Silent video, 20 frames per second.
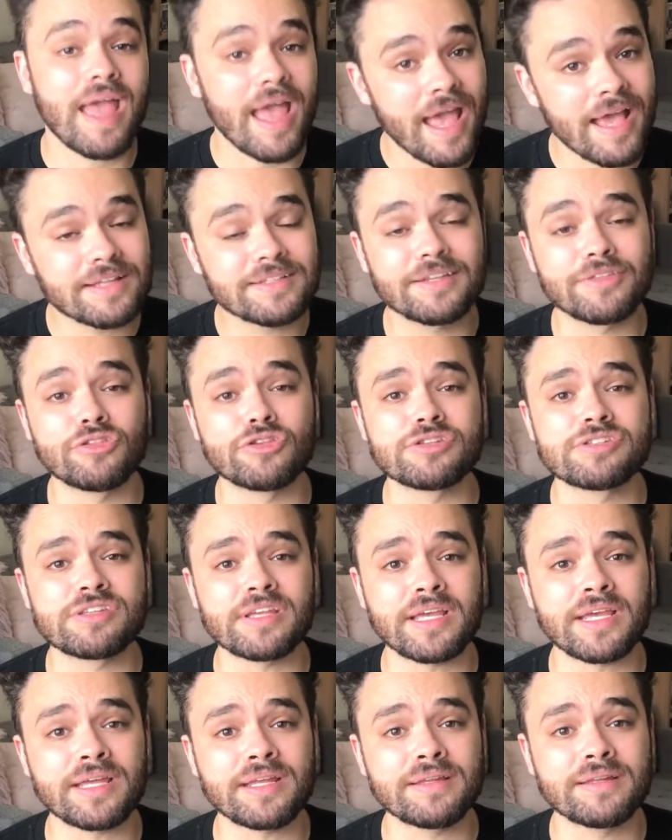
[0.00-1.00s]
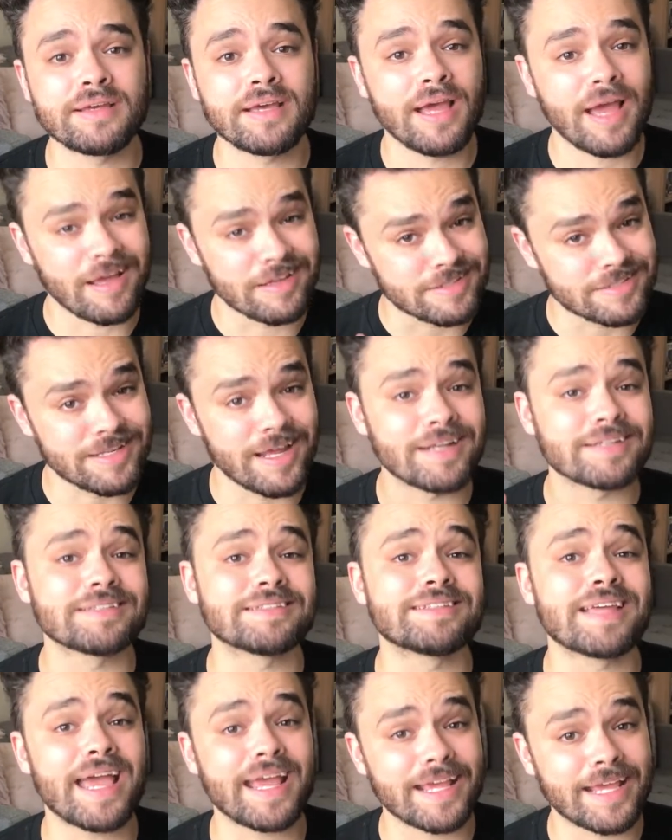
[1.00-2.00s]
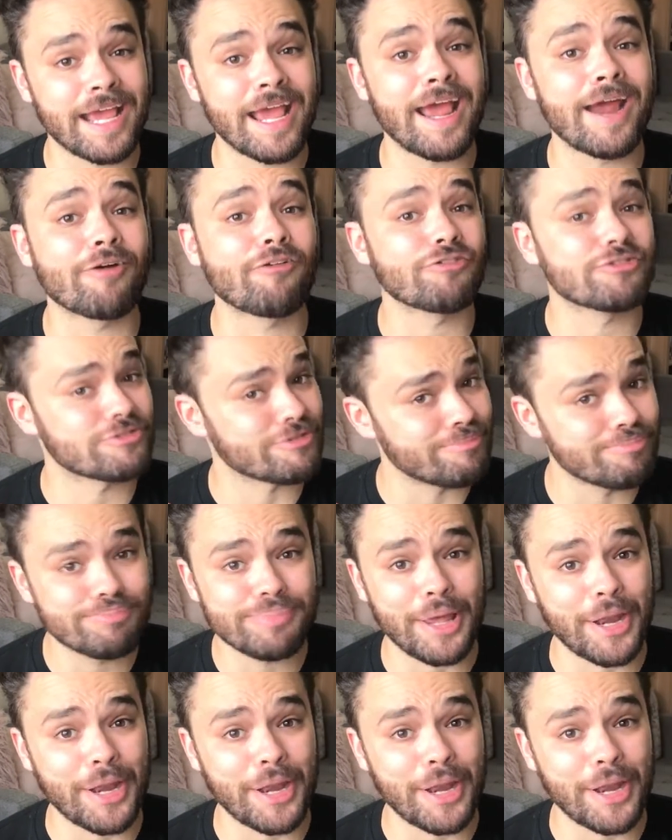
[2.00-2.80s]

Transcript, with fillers: entered the scene and started to take care of some